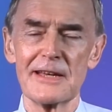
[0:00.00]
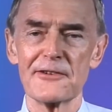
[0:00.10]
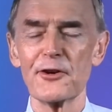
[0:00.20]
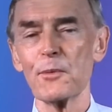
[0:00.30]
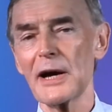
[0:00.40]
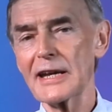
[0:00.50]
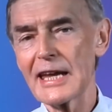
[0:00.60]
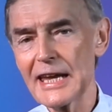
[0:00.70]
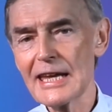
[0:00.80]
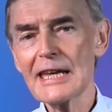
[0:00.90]
For when
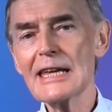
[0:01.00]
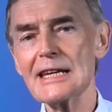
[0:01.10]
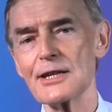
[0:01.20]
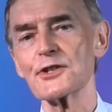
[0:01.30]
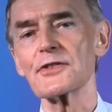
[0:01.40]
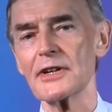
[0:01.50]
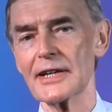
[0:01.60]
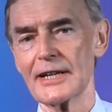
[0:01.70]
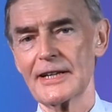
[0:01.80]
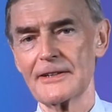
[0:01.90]
he is
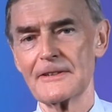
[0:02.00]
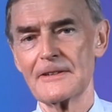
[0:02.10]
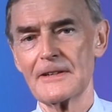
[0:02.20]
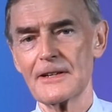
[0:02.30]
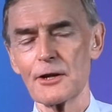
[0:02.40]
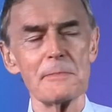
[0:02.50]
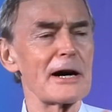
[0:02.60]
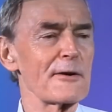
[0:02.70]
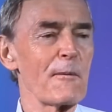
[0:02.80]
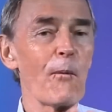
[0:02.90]
there, no
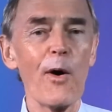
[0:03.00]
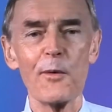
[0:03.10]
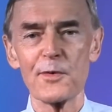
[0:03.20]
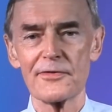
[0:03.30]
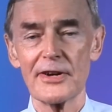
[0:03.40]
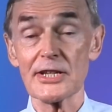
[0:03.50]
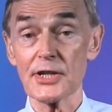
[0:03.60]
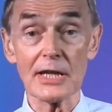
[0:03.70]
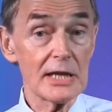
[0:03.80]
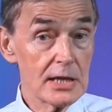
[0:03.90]
matter what we're
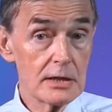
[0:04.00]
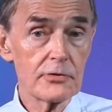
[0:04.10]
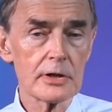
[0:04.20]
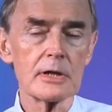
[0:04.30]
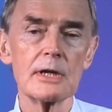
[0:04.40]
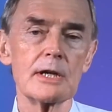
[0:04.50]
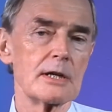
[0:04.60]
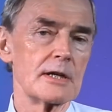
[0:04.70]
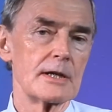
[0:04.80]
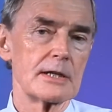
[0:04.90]
facing, even
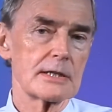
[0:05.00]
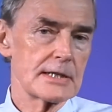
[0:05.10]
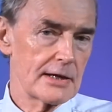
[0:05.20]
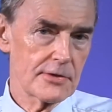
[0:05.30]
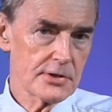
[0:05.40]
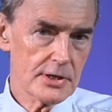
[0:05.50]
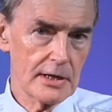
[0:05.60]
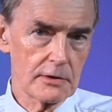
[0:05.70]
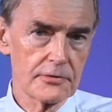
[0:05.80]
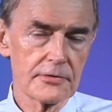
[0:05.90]
death
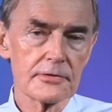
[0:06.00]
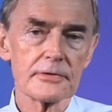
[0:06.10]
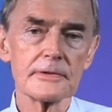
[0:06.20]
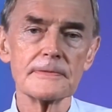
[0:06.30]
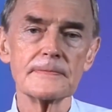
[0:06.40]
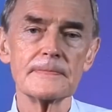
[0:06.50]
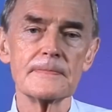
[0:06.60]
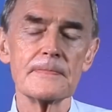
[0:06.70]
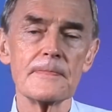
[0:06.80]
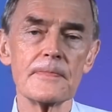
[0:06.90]
itself.
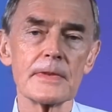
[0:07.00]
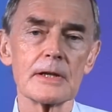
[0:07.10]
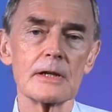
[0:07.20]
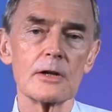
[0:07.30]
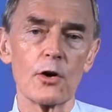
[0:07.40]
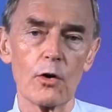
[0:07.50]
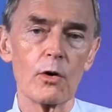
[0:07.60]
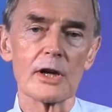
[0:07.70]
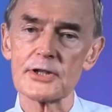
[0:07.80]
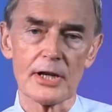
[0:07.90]

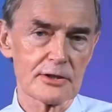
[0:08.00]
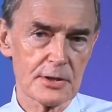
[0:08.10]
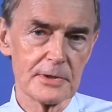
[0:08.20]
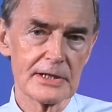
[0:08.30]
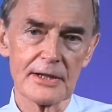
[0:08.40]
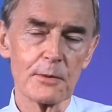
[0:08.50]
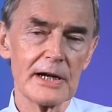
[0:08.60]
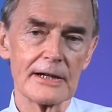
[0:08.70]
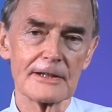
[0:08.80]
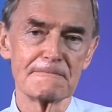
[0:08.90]
All is ultimately
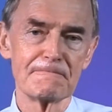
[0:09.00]
well.